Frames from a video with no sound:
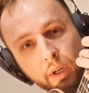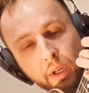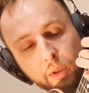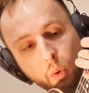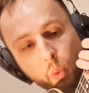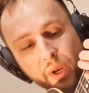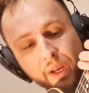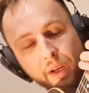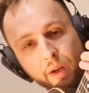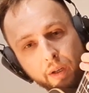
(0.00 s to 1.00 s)
And so we
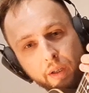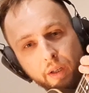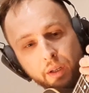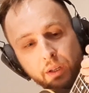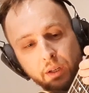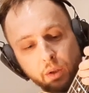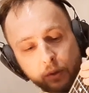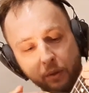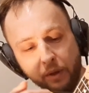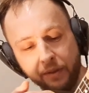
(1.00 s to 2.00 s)
hear not
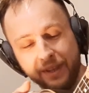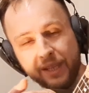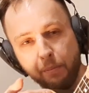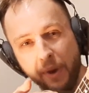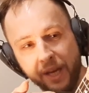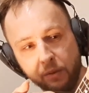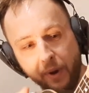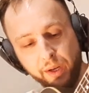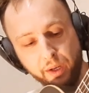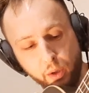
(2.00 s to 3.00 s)
only this bass
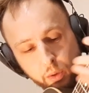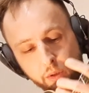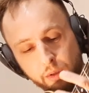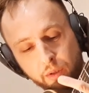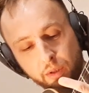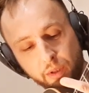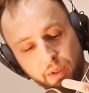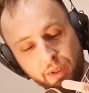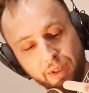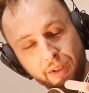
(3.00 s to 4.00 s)
one and not
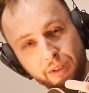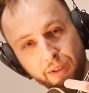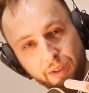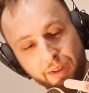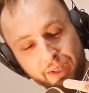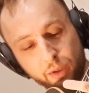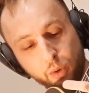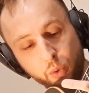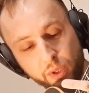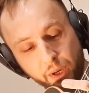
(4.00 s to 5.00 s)
these
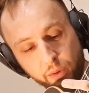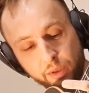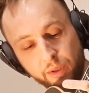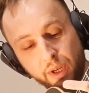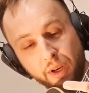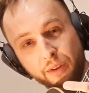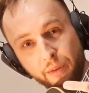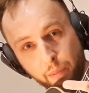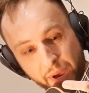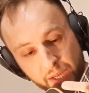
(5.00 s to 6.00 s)
two sounds,
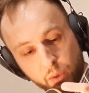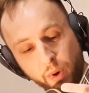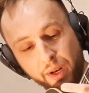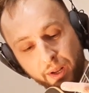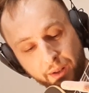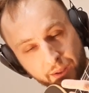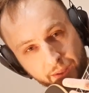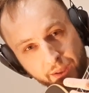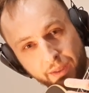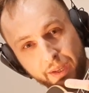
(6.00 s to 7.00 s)
bass one and
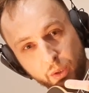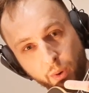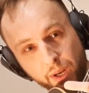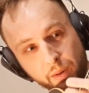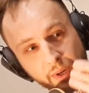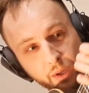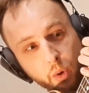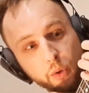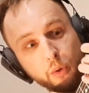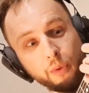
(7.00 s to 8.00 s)
this one, but
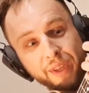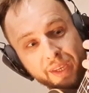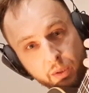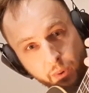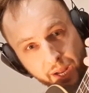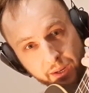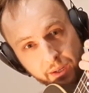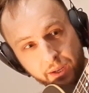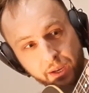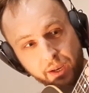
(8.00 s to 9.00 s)
also this
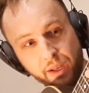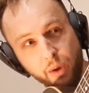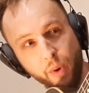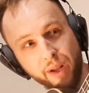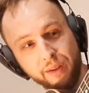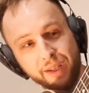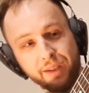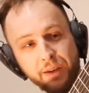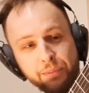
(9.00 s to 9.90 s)
one, the one that